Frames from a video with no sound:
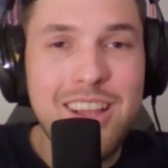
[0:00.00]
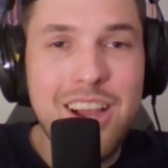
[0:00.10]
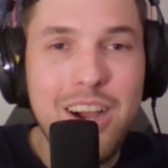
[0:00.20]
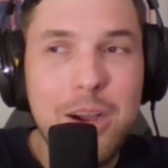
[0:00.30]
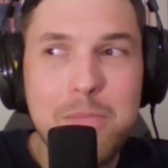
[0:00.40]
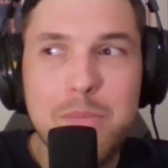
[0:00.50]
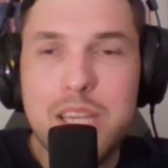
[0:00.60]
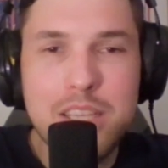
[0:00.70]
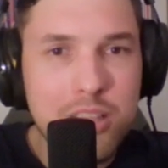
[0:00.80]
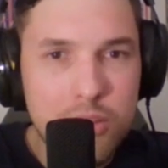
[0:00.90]

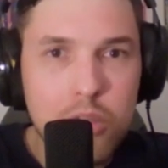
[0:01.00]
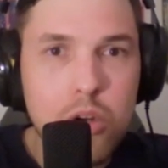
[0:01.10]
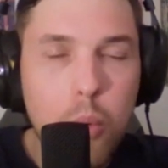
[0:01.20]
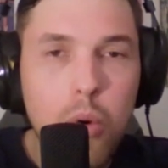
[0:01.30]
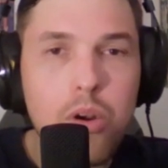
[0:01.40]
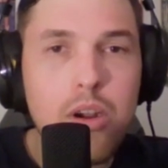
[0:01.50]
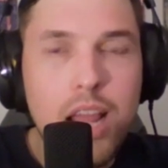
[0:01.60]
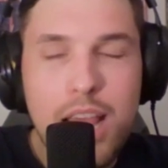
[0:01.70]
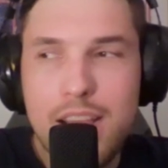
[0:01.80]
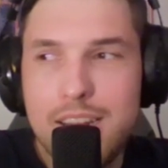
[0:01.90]
in the third quarter,
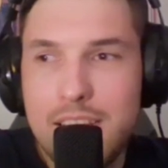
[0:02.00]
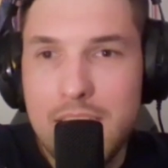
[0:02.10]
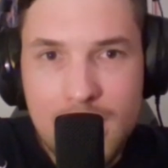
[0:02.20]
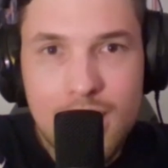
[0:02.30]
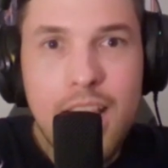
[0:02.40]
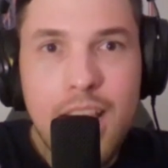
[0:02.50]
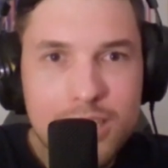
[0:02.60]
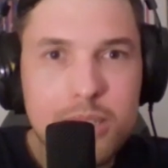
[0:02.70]
and he had